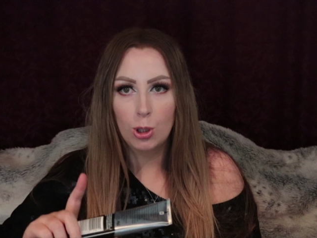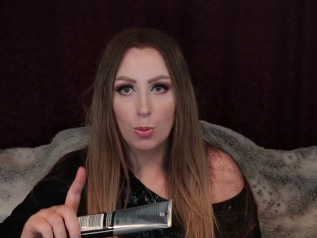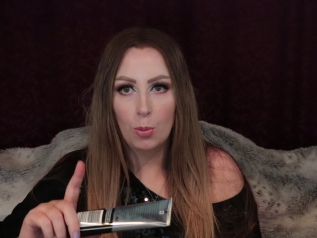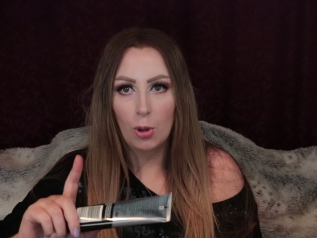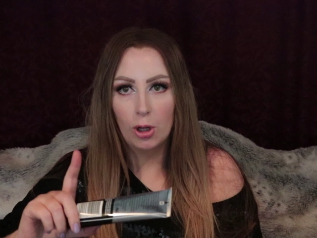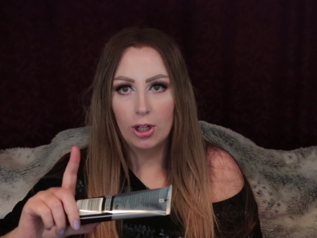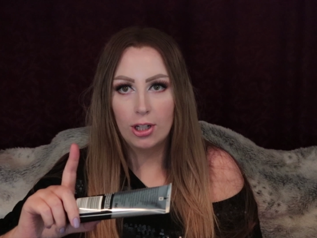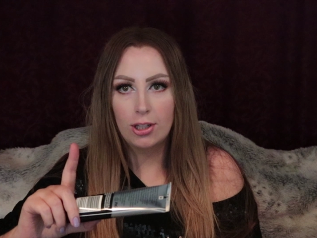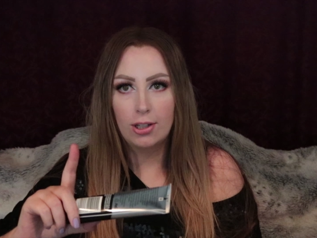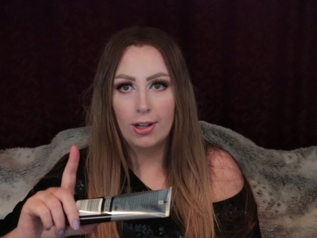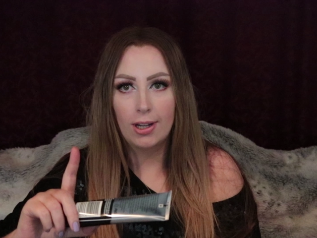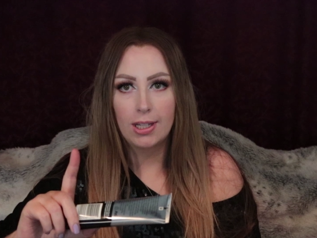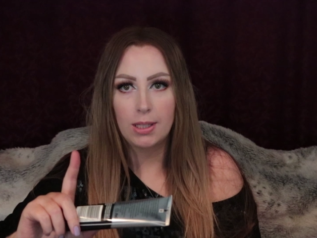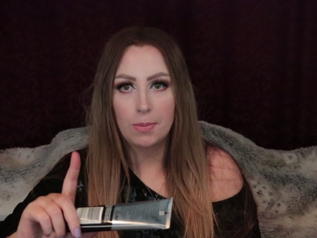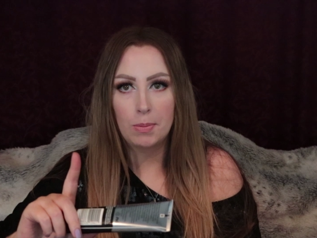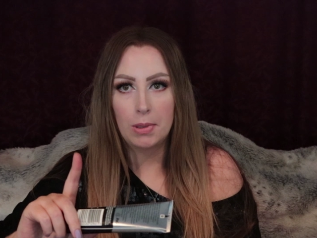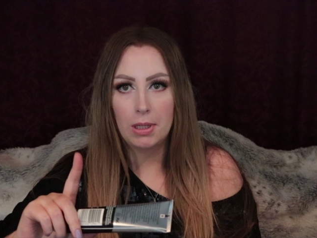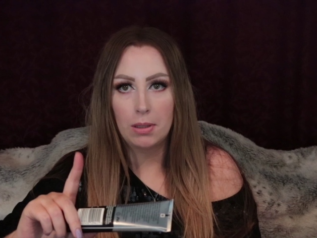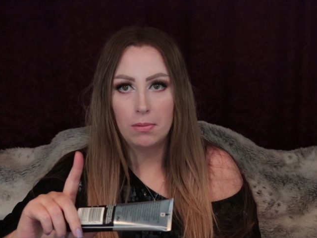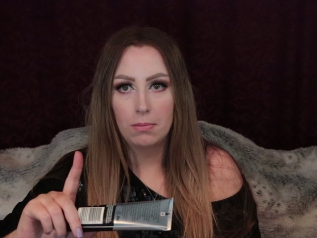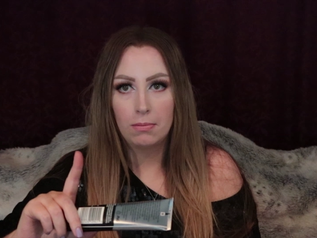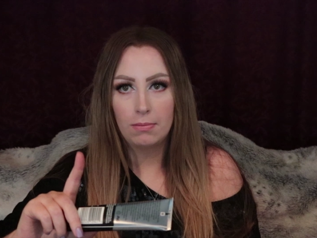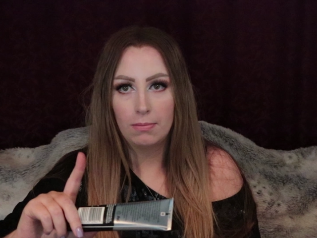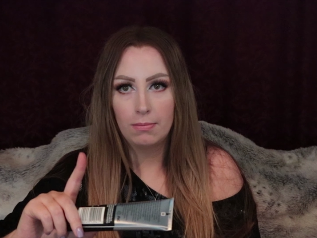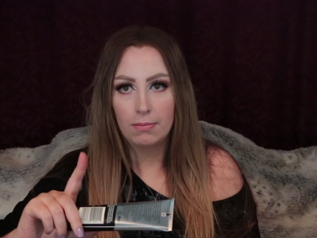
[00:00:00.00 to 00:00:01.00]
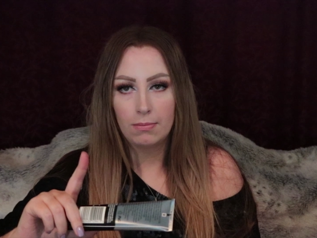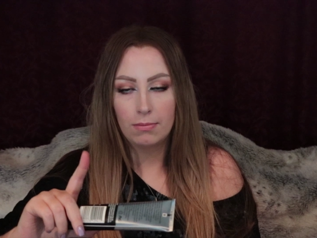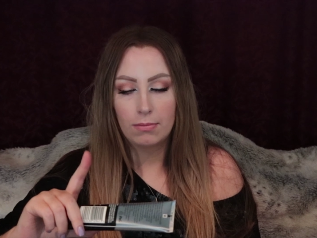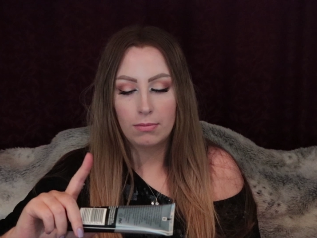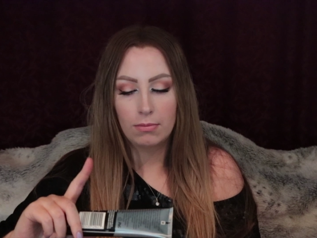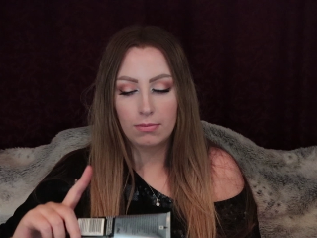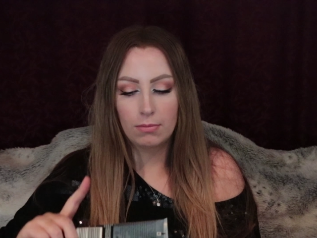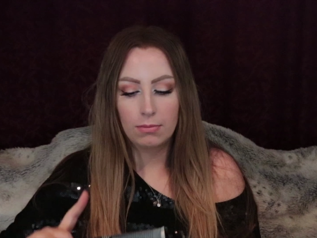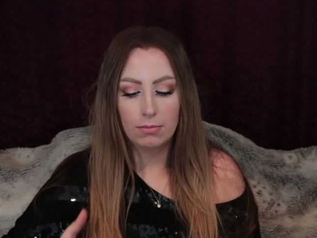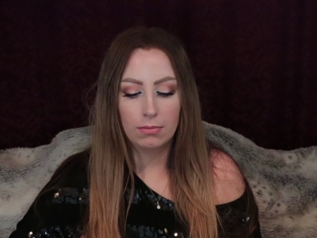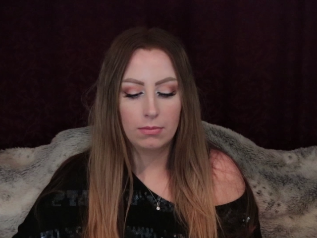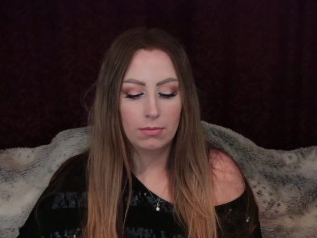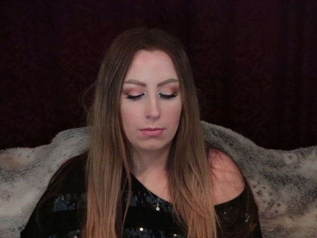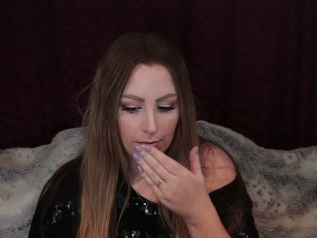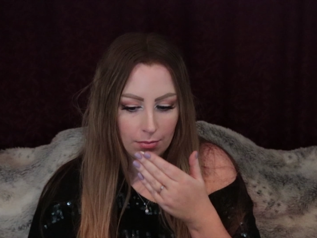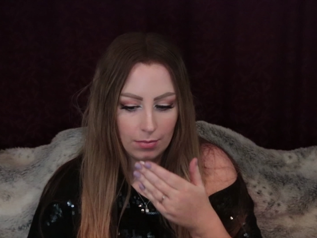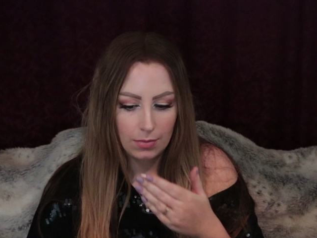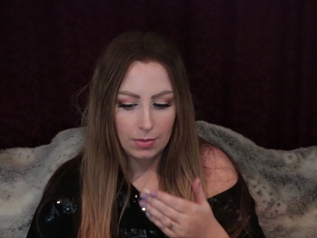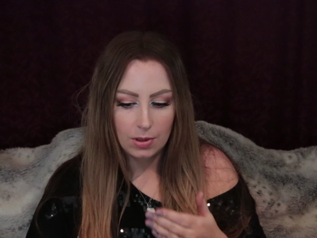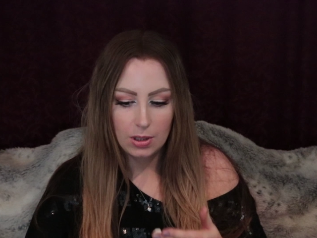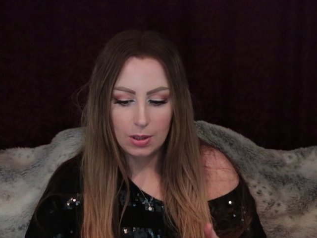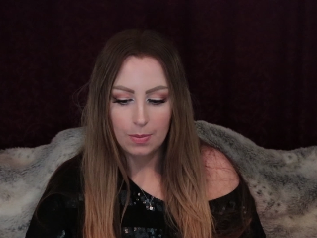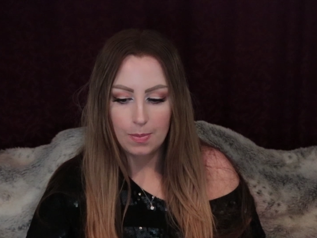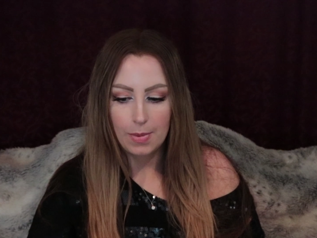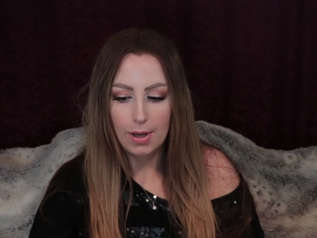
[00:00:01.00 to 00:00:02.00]
demonetize me.
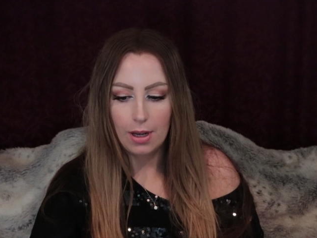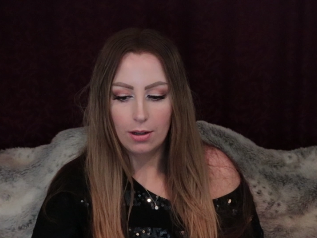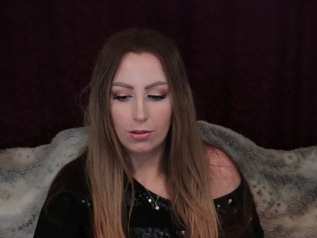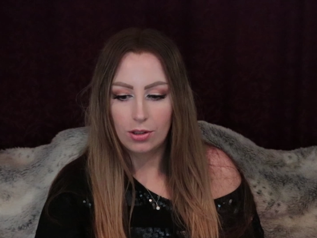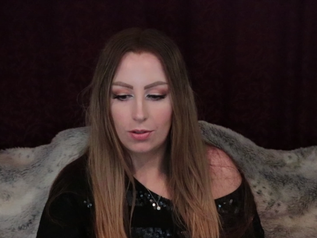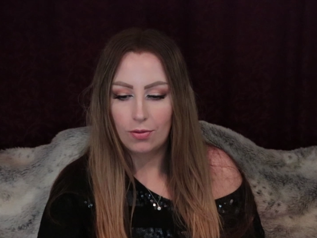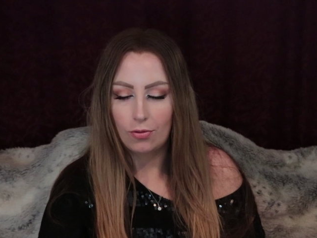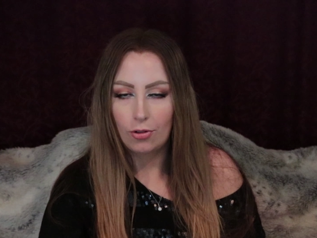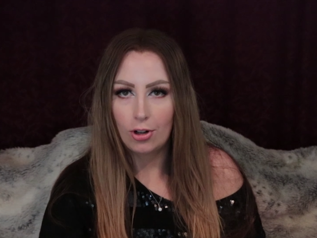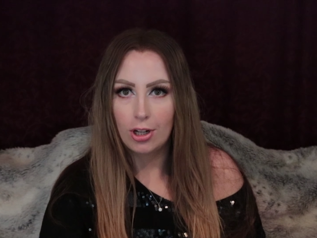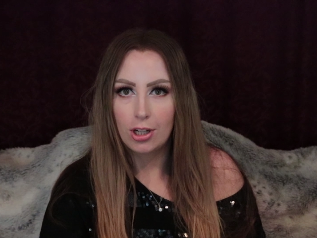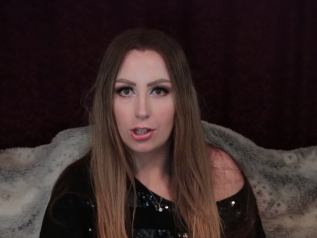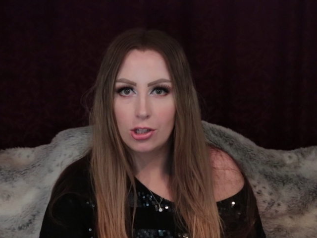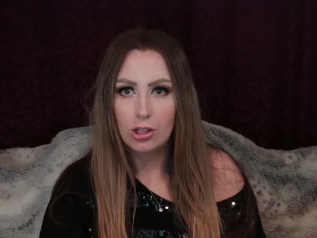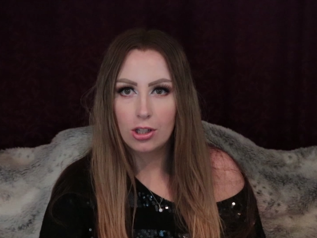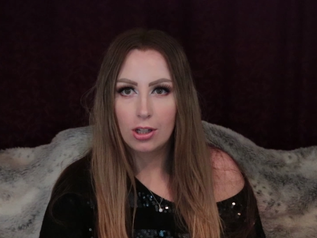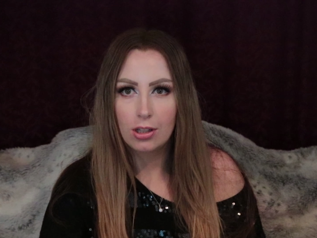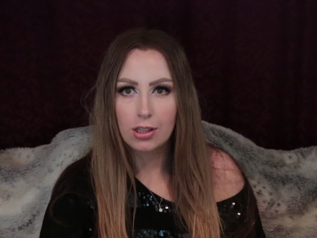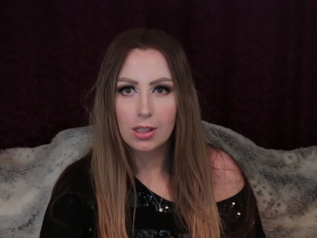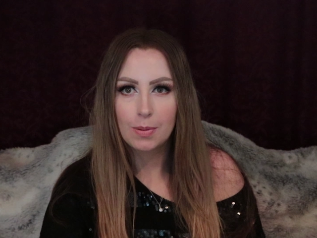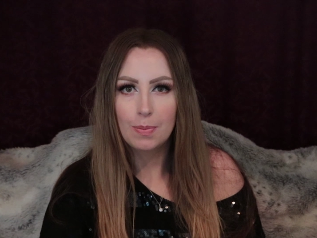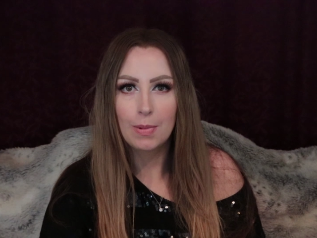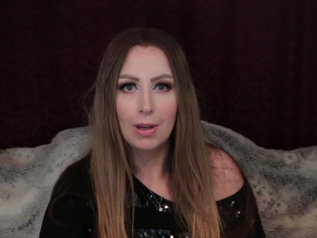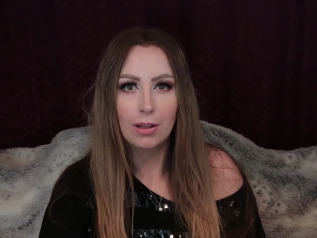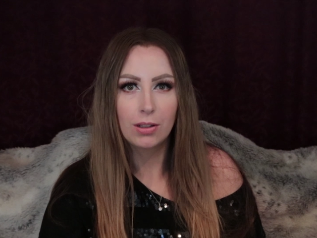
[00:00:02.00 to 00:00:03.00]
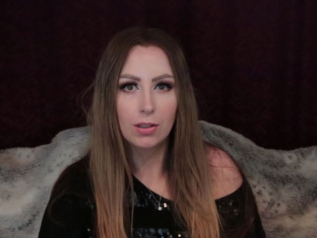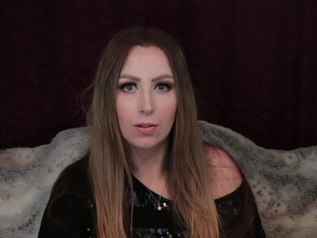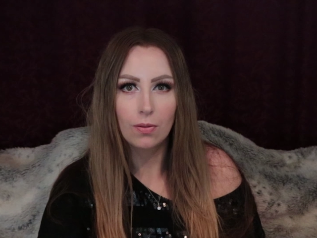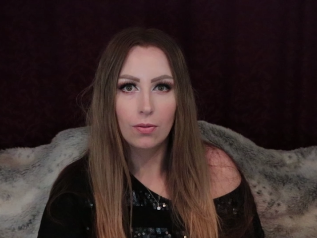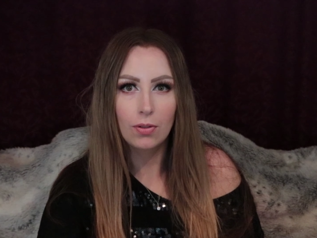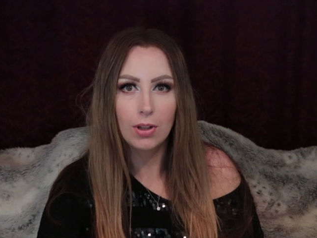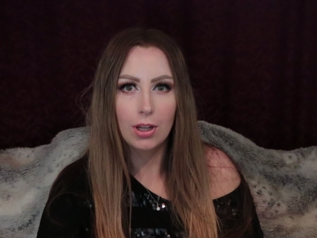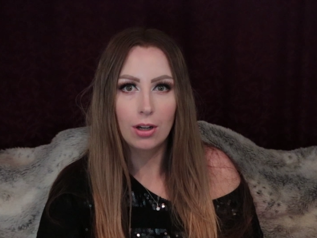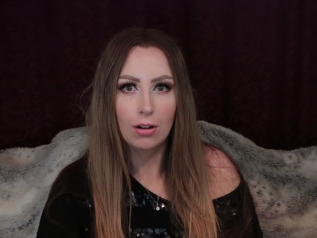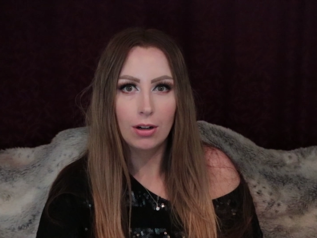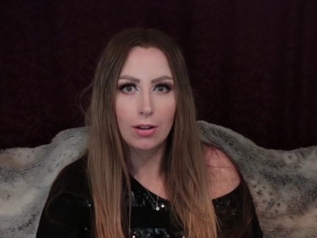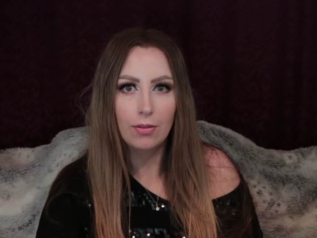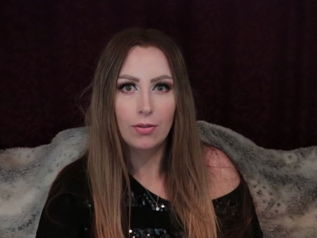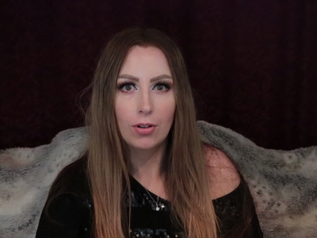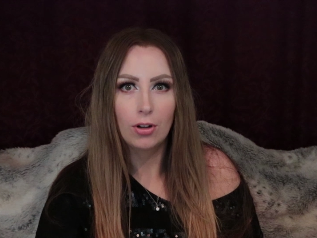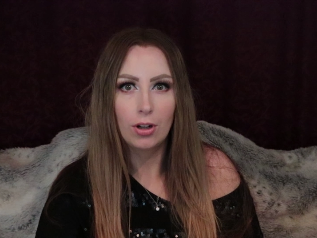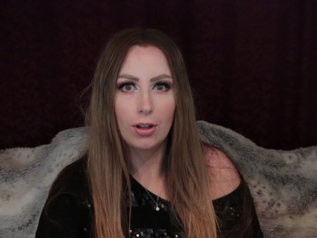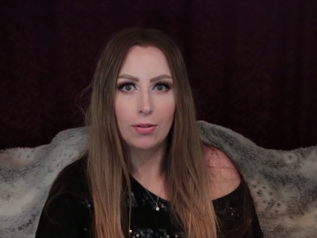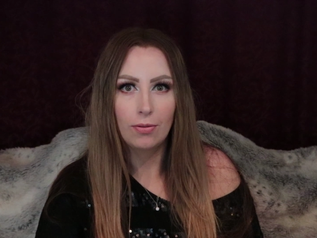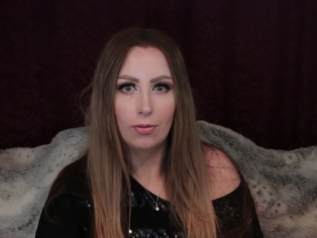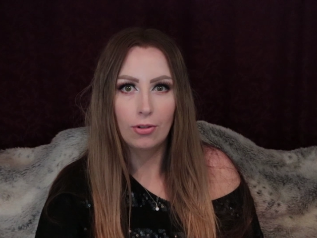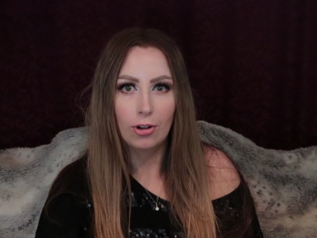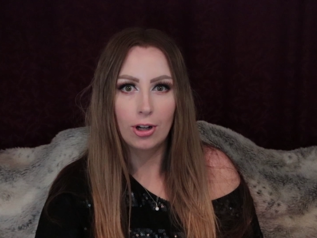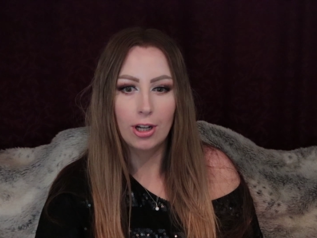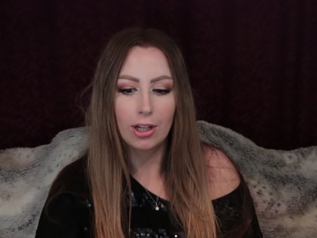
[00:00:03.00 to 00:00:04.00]
Smells fresh, smells very, very
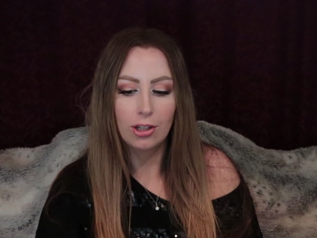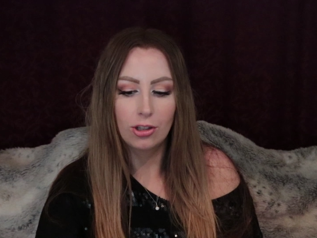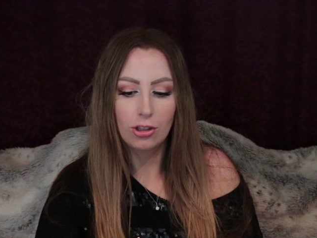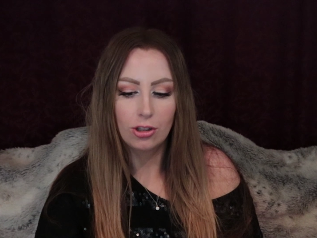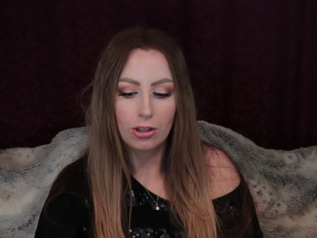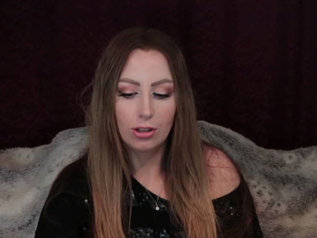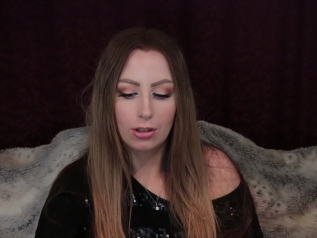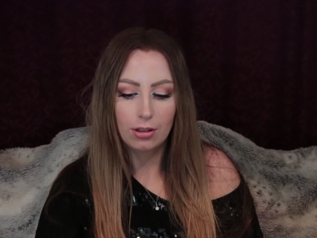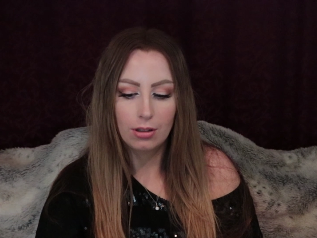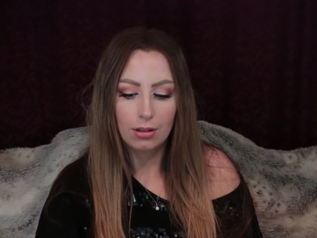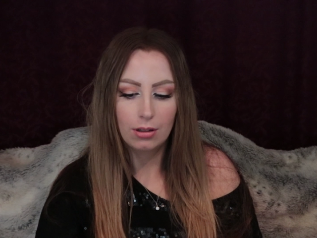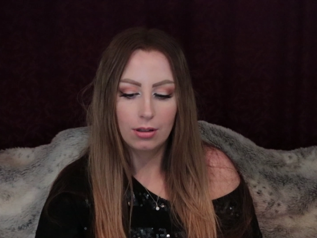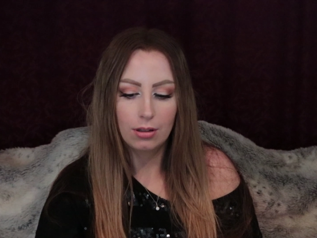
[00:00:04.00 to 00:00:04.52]
fresh.